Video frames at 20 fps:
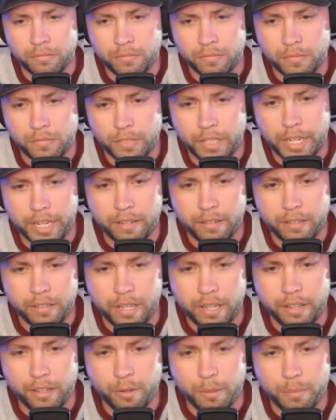Yeah,
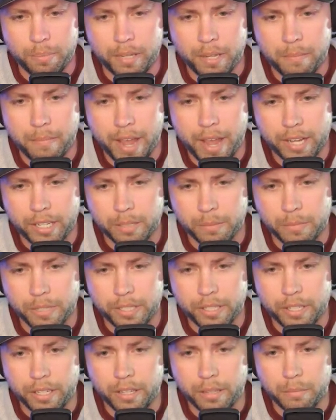I think we play
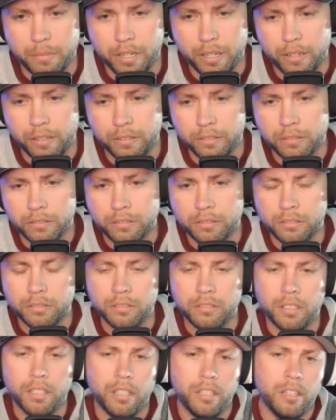Maximus in the middle.
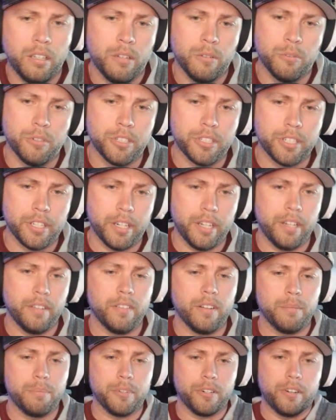We're just gonna give
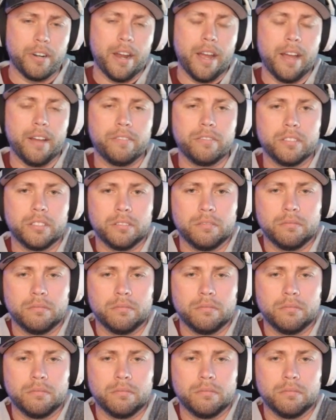up the raft.